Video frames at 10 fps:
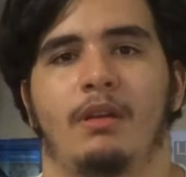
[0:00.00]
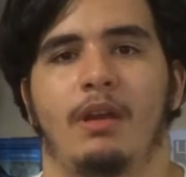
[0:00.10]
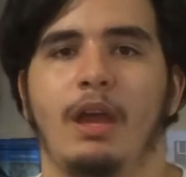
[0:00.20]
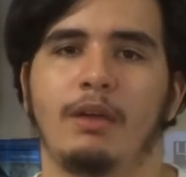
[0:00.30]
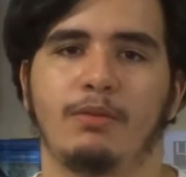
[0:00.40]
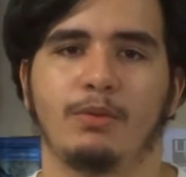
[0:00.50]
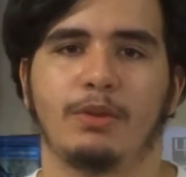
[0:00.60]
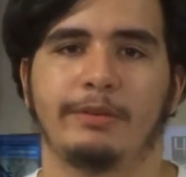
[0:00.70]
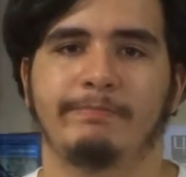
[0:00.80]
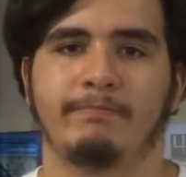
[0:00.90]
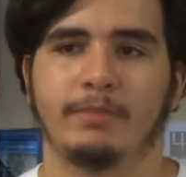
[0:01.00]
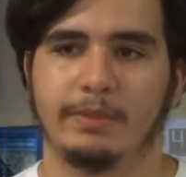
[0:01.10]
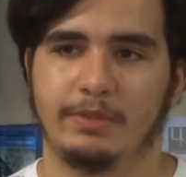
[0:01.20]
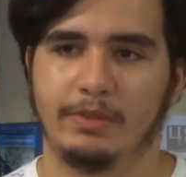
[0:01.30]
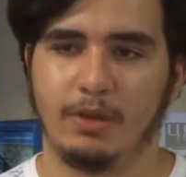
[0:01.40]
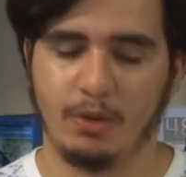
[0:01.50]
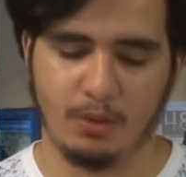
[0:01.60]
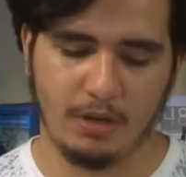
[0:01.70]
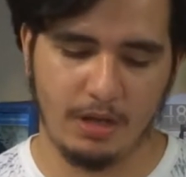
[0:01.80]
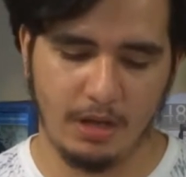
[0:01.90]
Hey everyone. So,
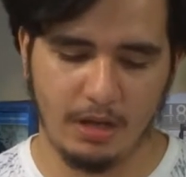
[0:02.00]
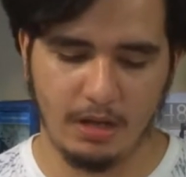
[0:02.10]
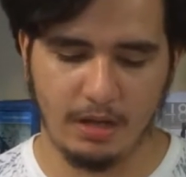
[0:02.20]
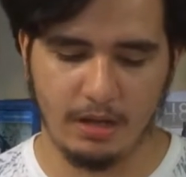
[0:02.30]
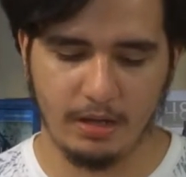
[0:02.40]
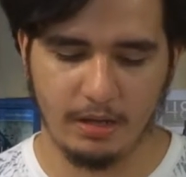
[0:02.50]
uh,